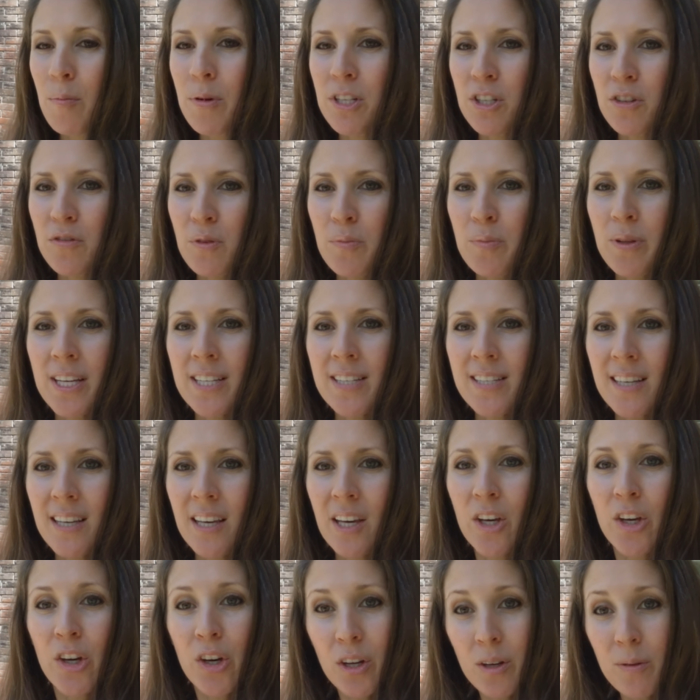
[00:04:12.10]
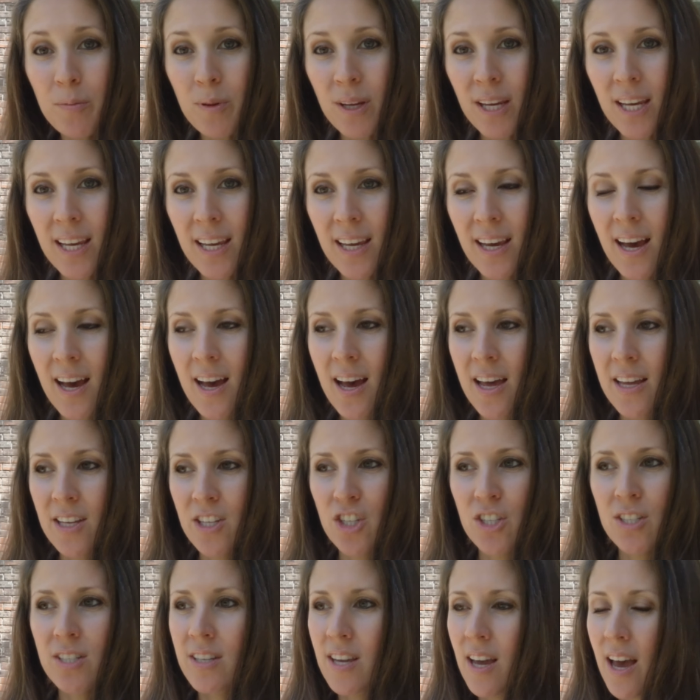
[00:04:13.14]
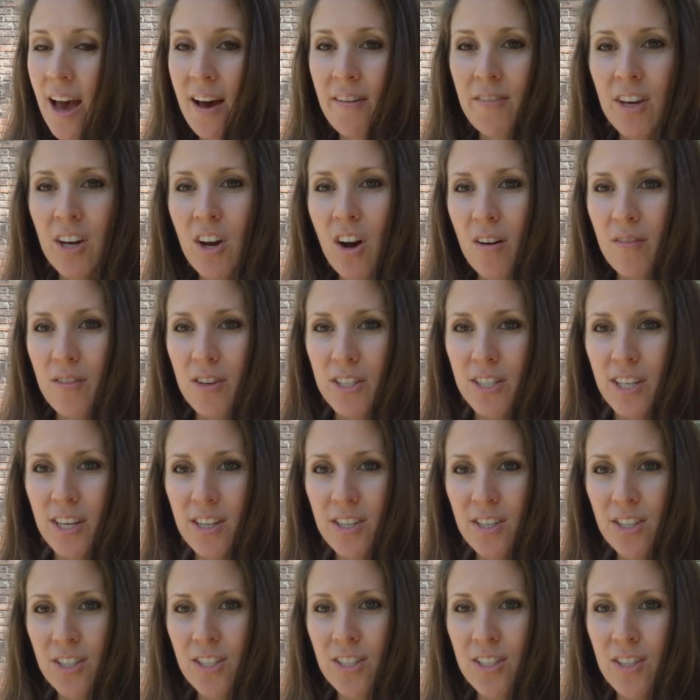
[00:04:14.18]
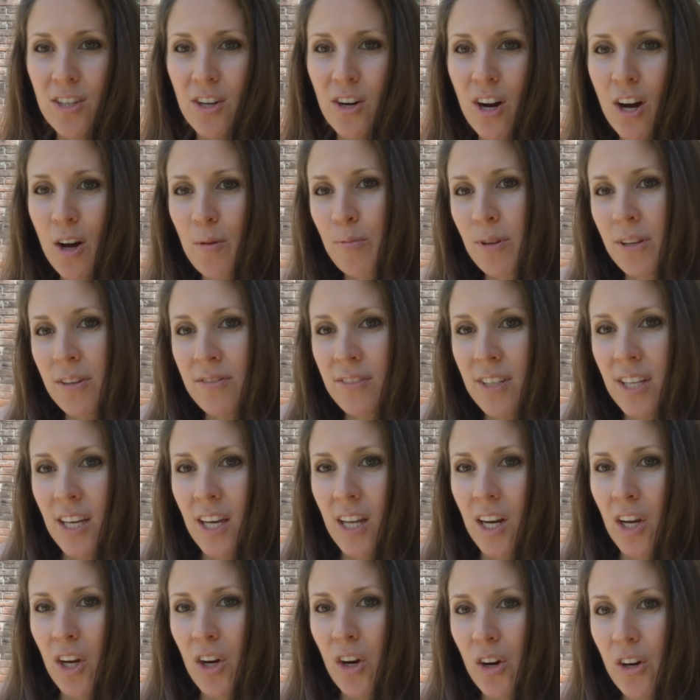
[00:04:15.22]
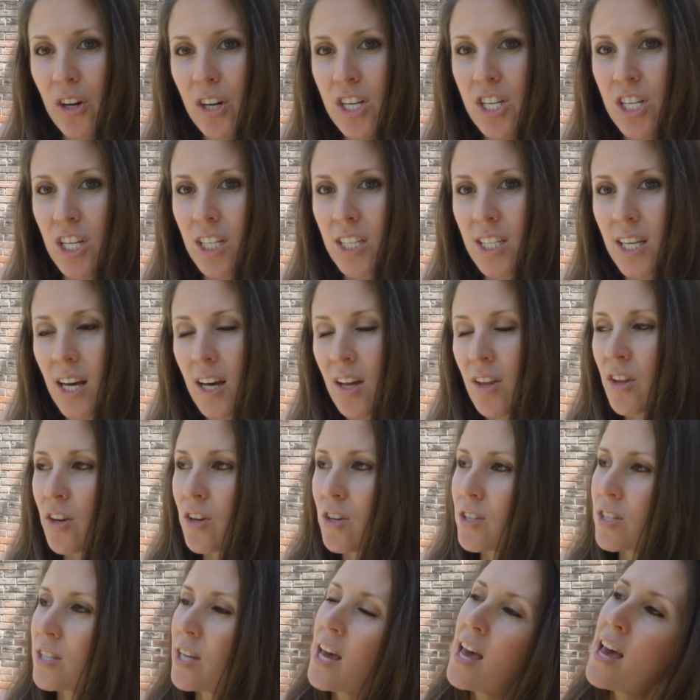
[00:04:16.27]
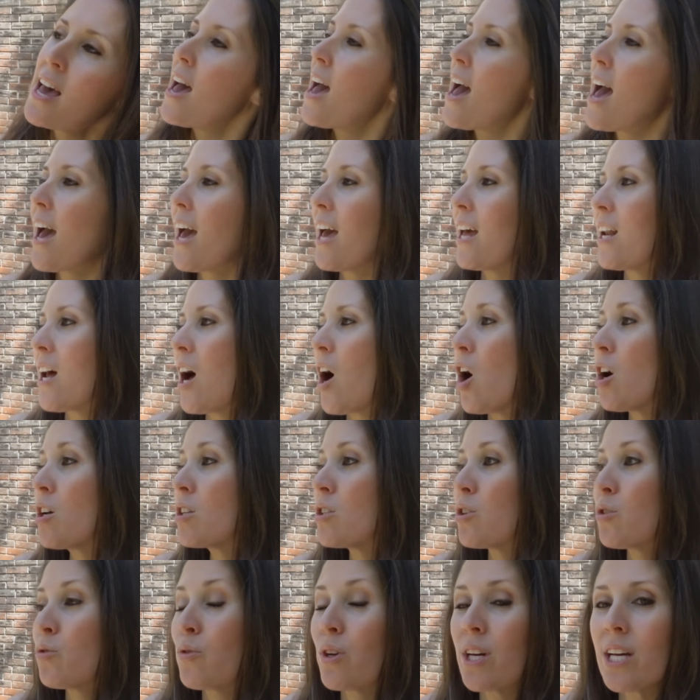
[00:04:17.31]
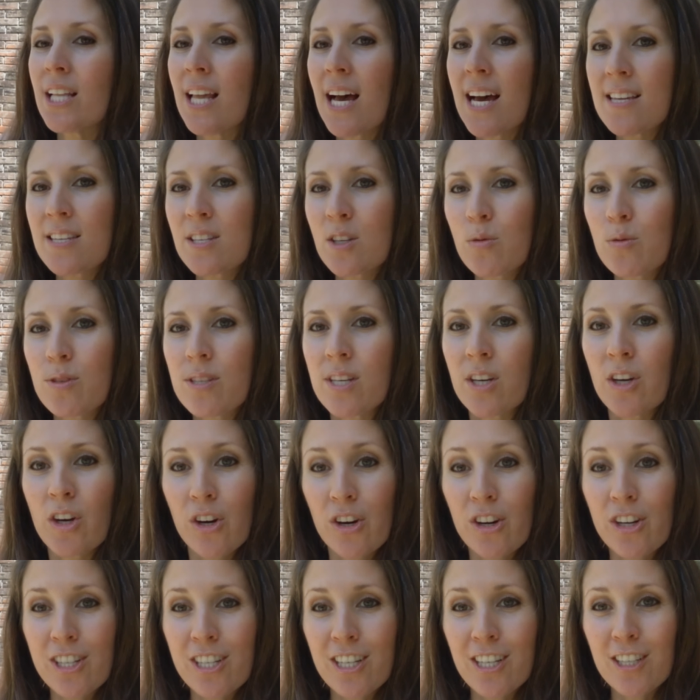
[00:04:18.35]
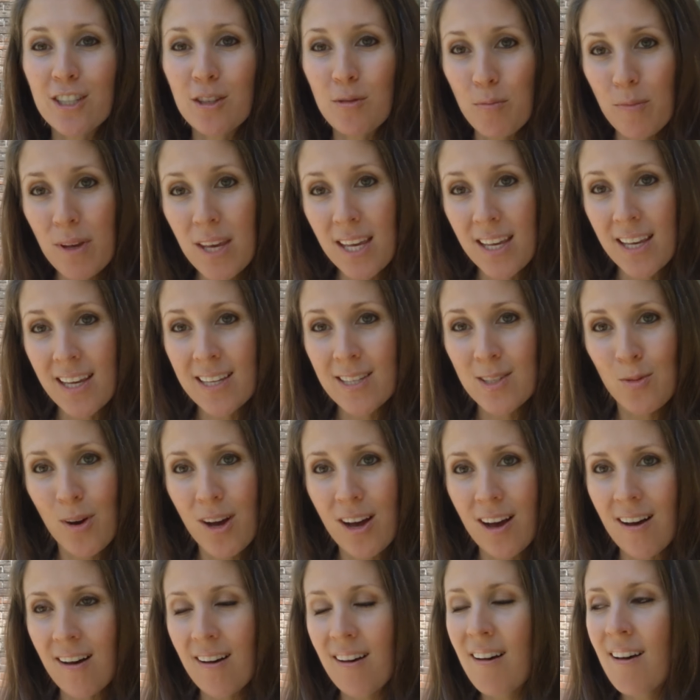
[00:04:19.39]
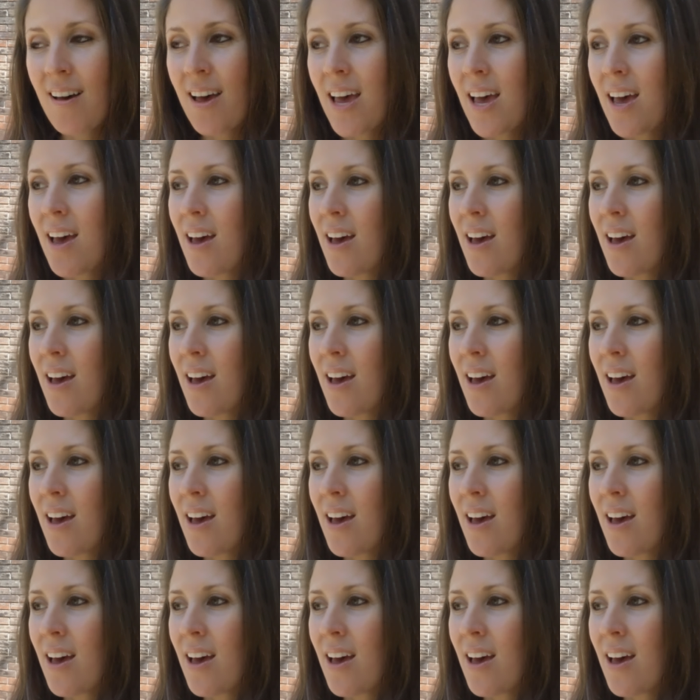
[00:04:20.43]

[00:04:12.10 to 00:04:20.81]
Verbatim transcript: much of a blessing it could be, just having conversations that are uplifting and encouraging to others. And I also realized it was encouraging to me as well.